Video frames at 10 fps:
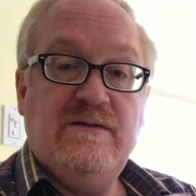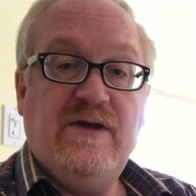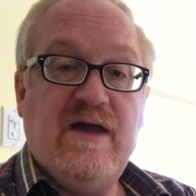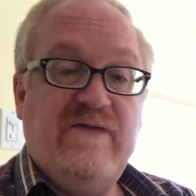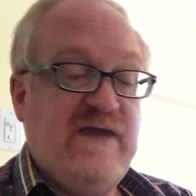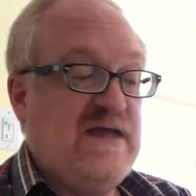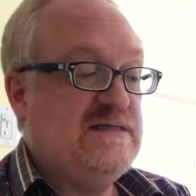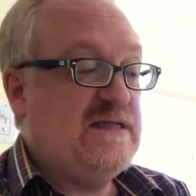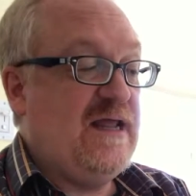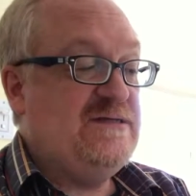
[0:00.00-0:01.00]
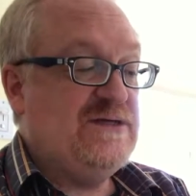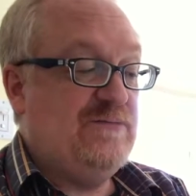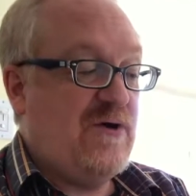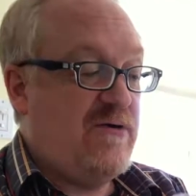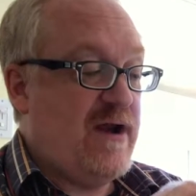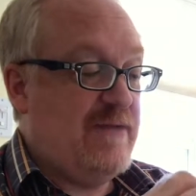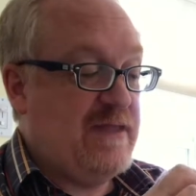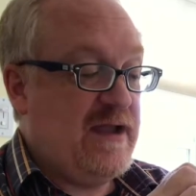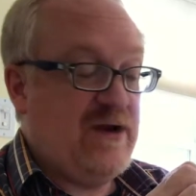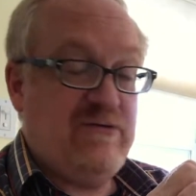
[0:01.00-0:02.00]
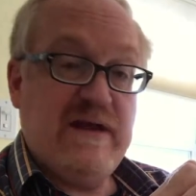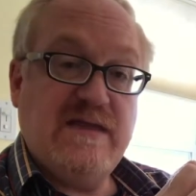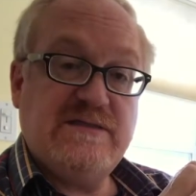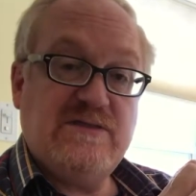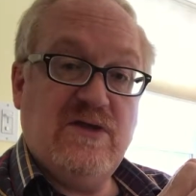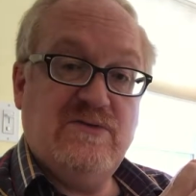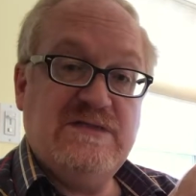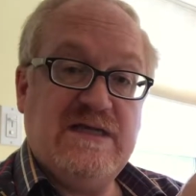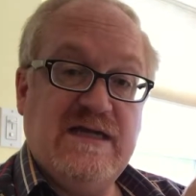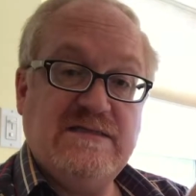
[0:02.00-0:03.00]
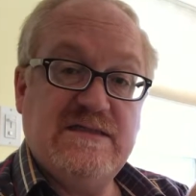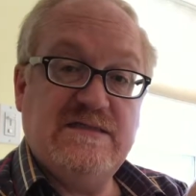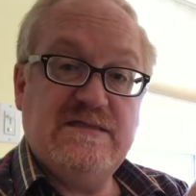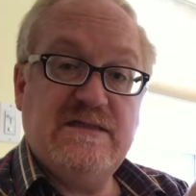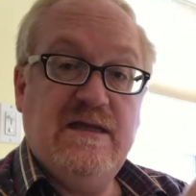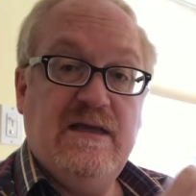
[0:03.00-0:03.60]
you have a slicer program that creates those slices